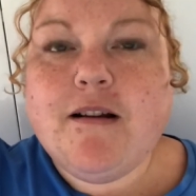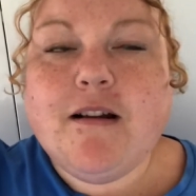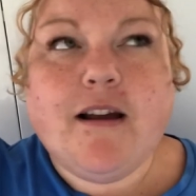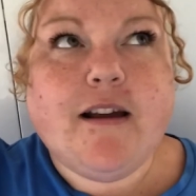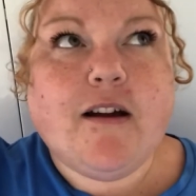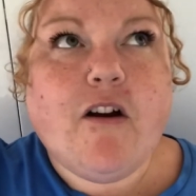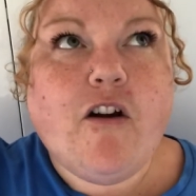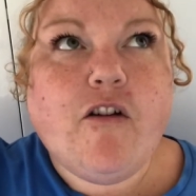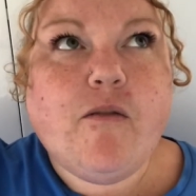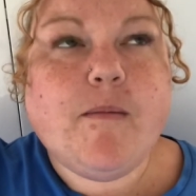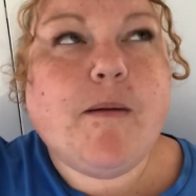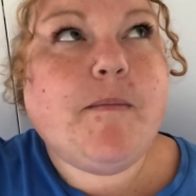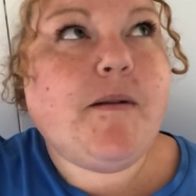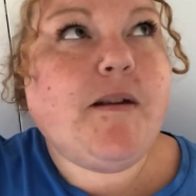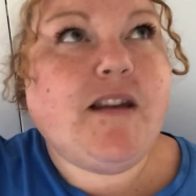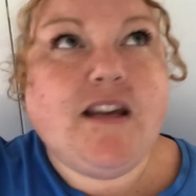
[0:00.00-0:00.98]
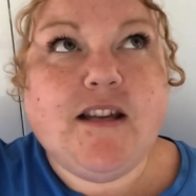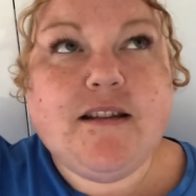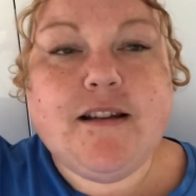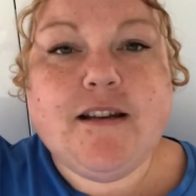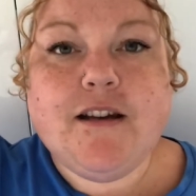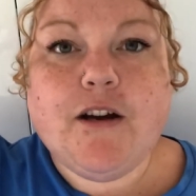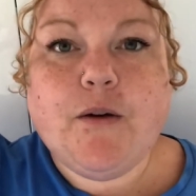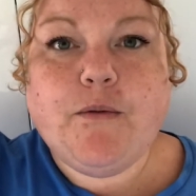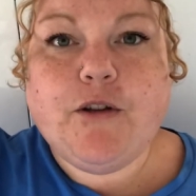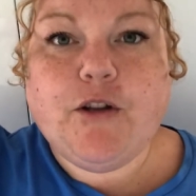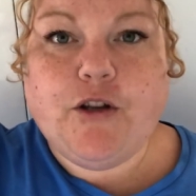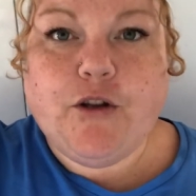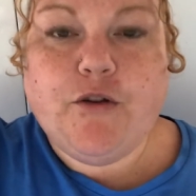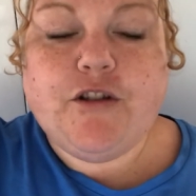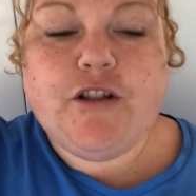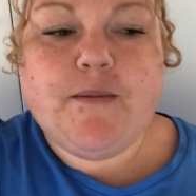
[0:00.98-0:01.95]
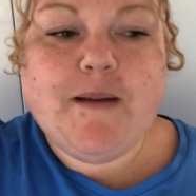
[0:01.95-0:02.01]
Like, I remember years ago, you
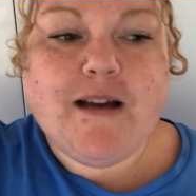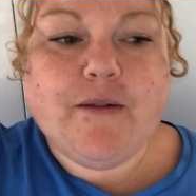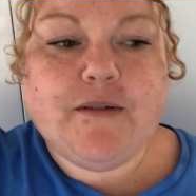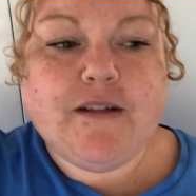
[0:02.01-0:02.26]
used to be able